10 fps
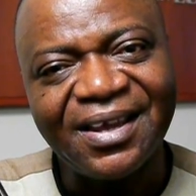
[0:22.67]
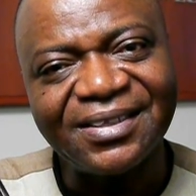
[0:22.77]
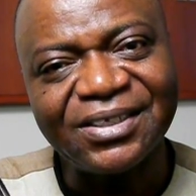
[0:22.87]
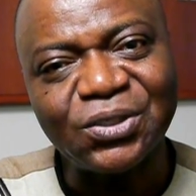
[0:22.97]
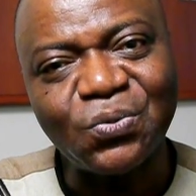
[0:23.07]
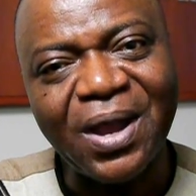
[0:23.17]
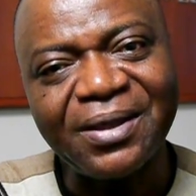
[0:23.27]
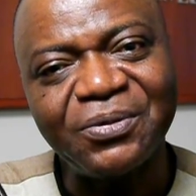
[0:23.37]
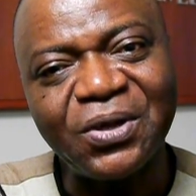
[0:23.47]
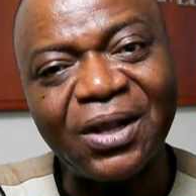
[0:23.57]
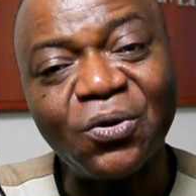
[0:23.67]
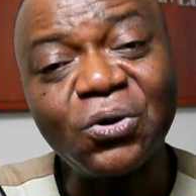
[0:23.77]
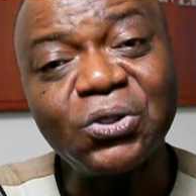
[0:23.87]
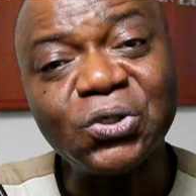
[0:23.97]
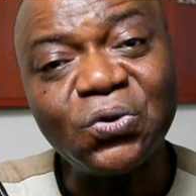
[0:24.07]
And this is why you can go
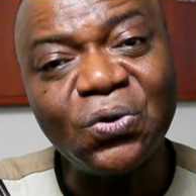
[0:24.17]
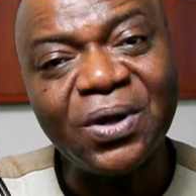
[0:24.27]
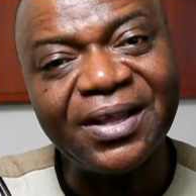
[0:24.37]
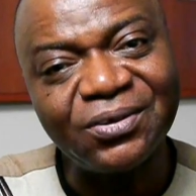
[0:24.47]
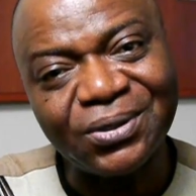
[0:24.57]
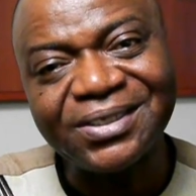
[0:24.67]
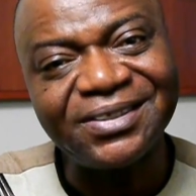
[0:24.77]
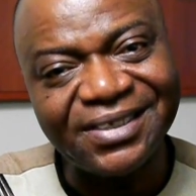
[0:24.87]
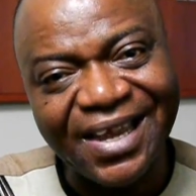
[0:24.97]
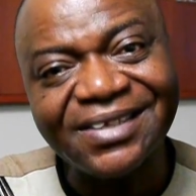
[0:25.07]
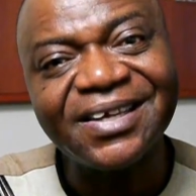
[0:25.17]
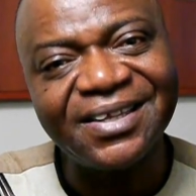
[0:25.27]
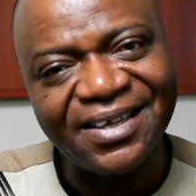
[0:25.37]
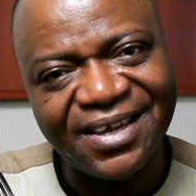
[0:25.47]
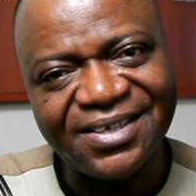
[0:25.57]
to school and not get
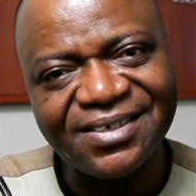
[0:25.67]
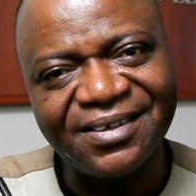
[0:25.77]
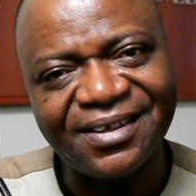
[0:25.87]
education.